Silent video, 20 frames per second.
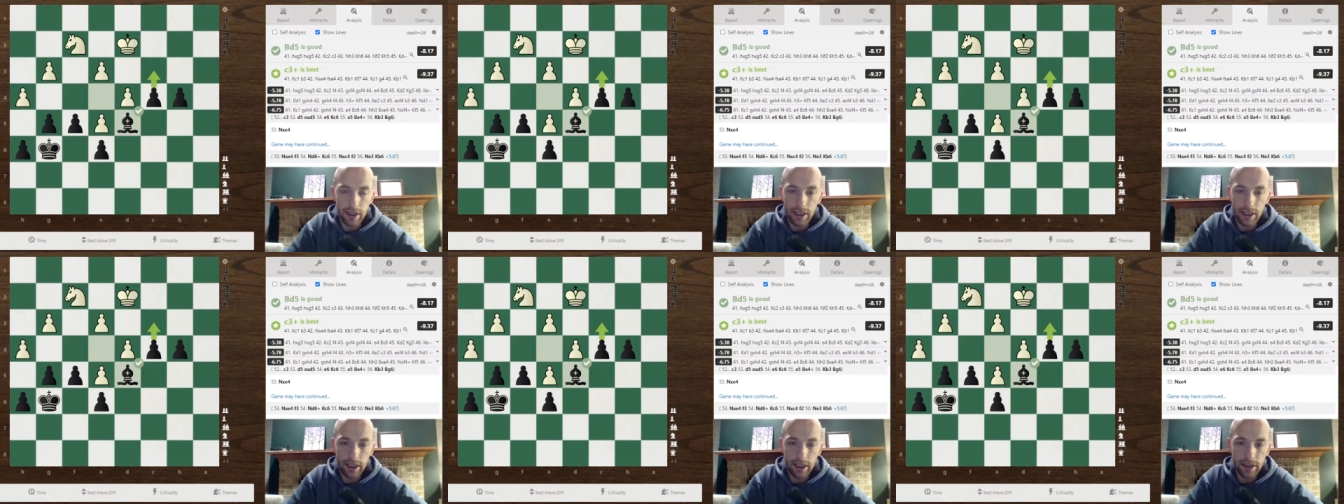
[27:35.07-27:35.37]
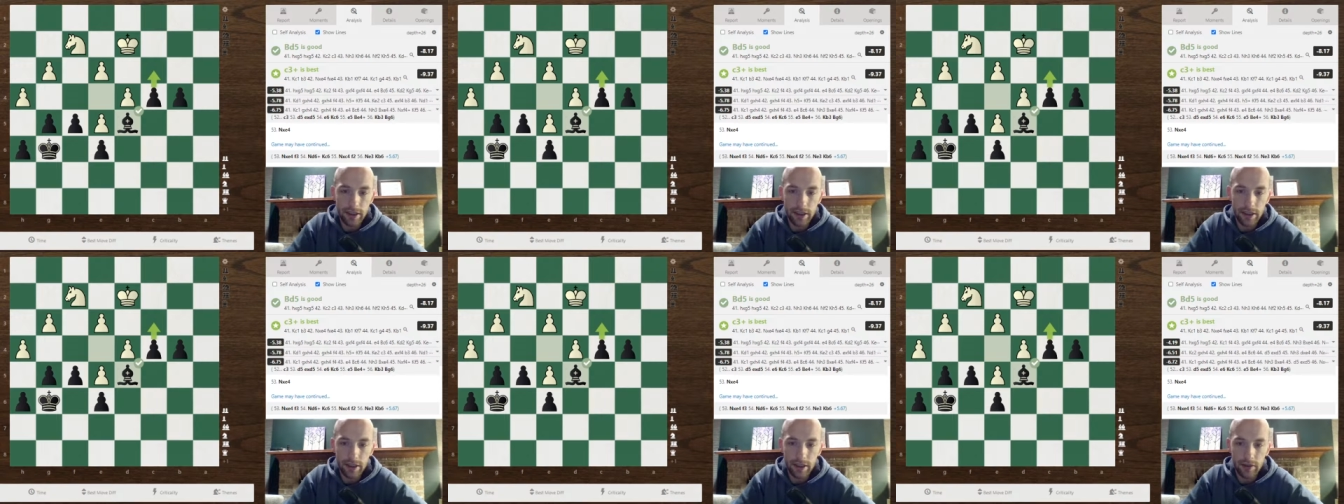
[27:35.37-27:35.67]
I
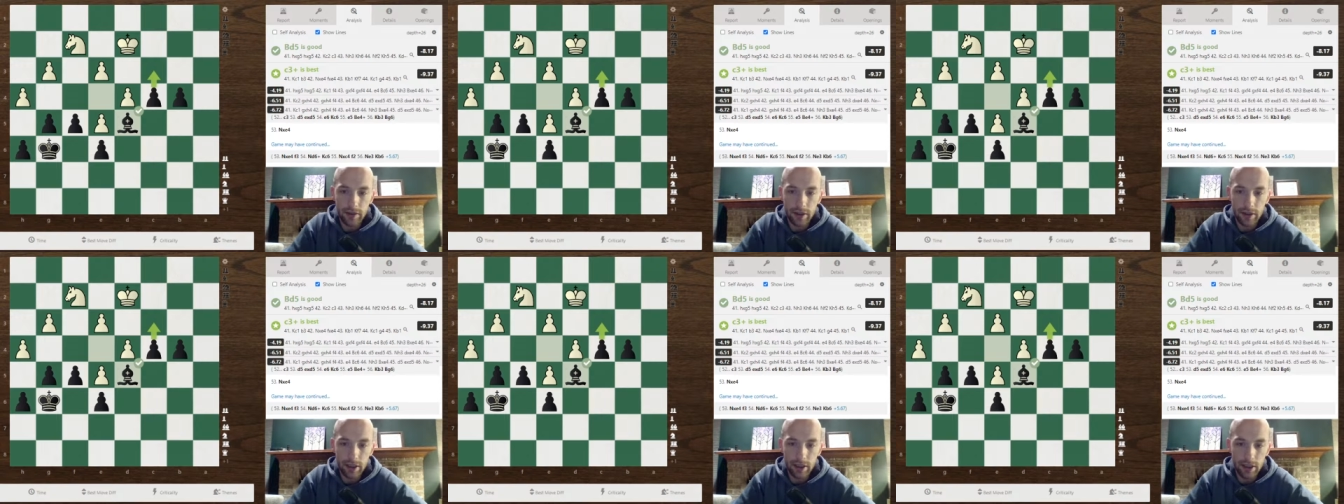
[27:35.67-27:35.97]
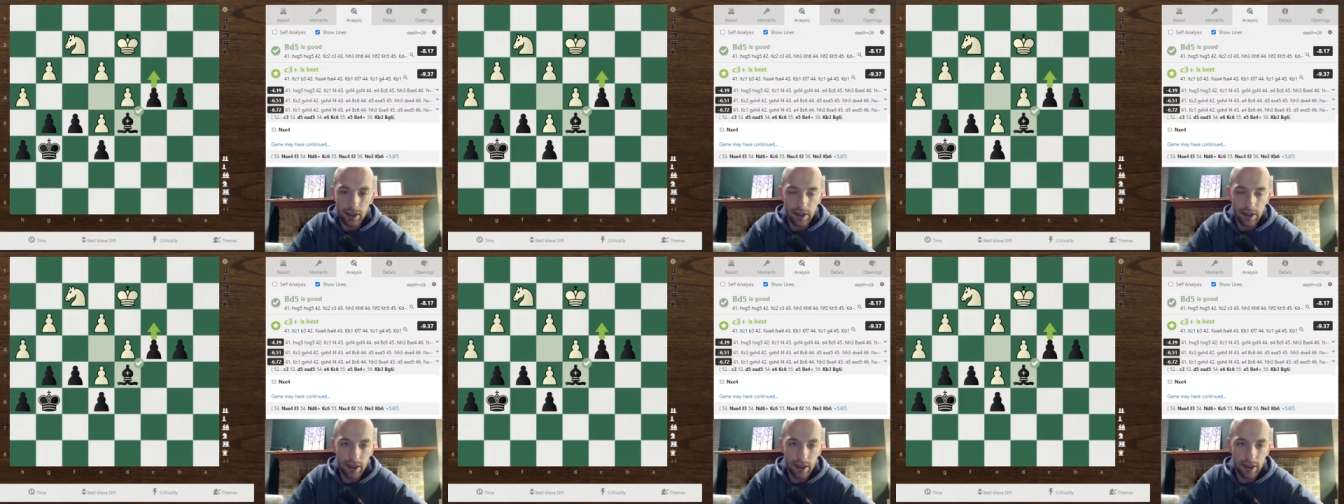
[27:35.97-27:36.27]
didn't even,
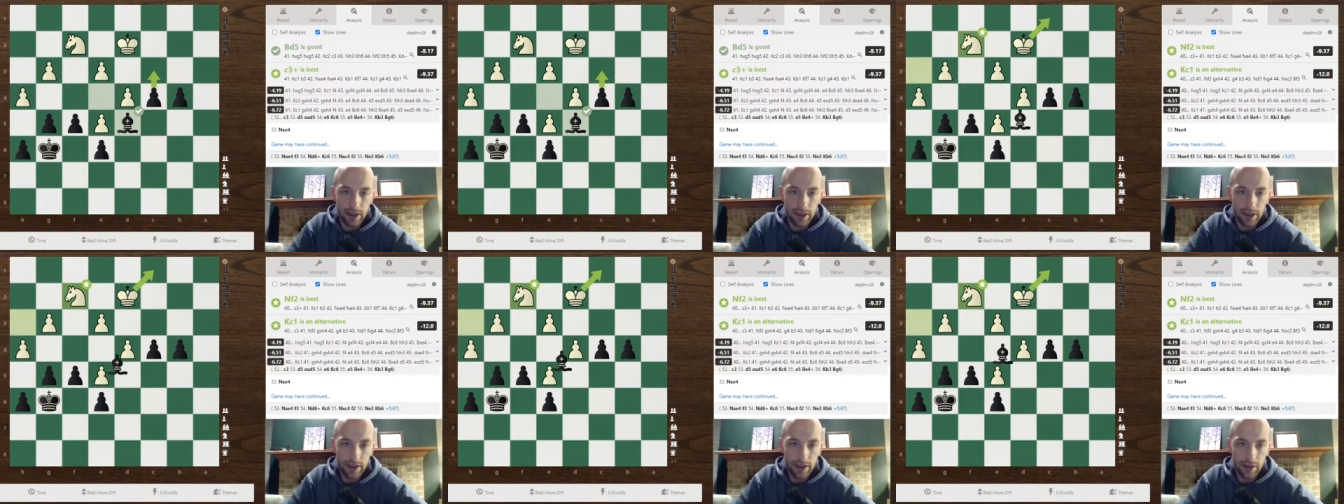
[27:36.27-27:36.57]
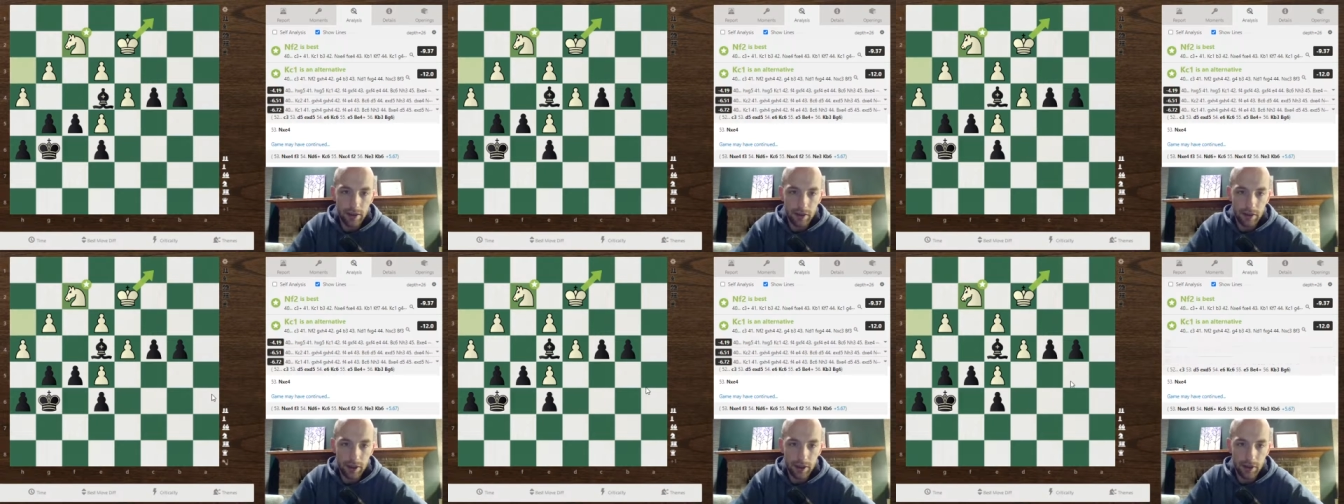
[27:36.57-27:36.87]
again, need to
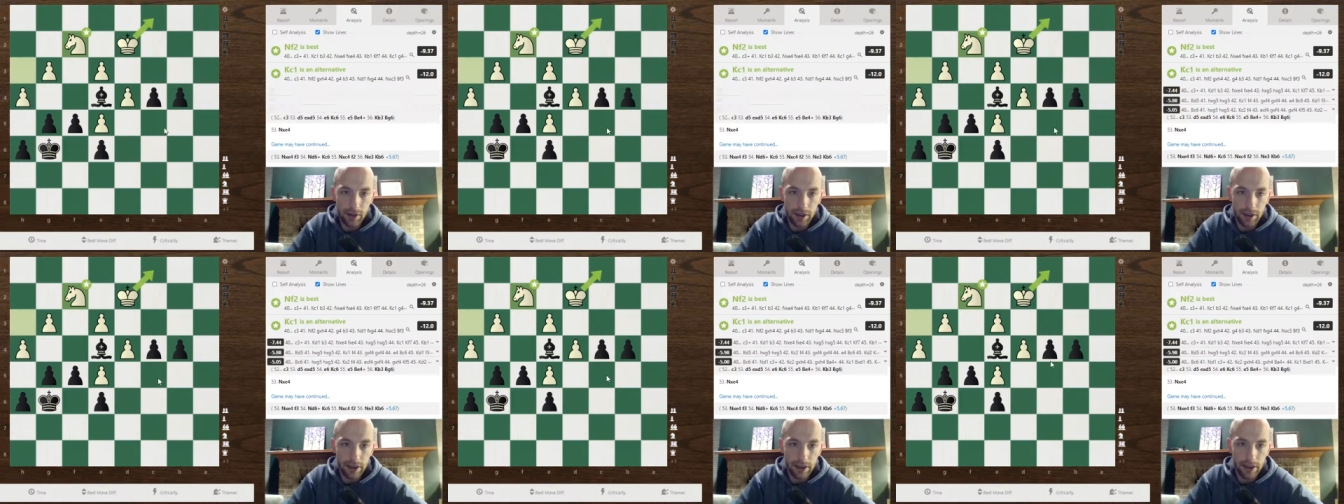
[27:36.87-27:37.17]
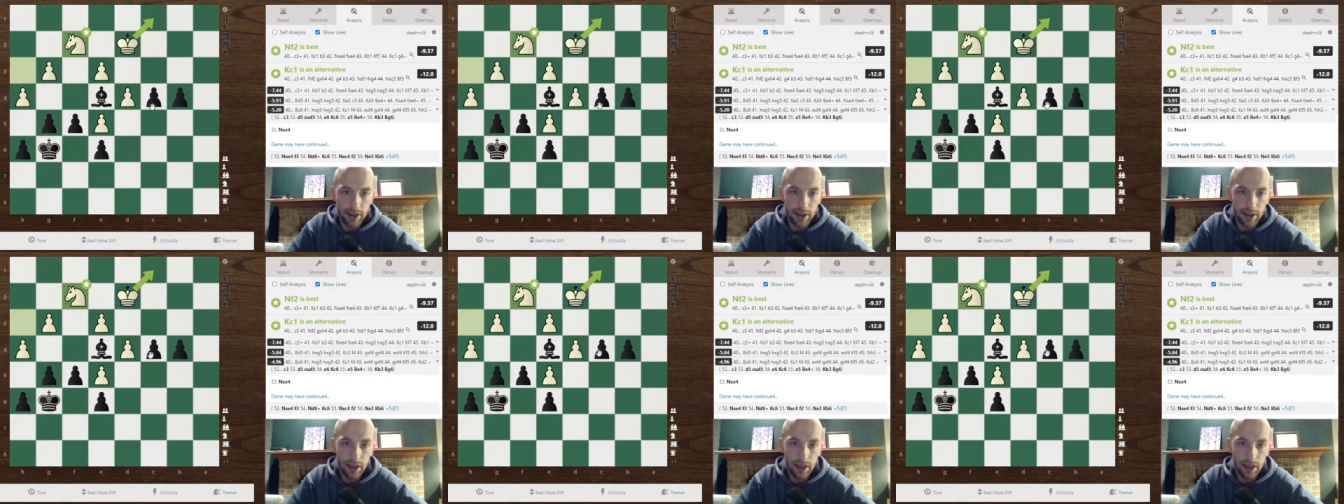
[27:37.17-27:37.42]
retreat.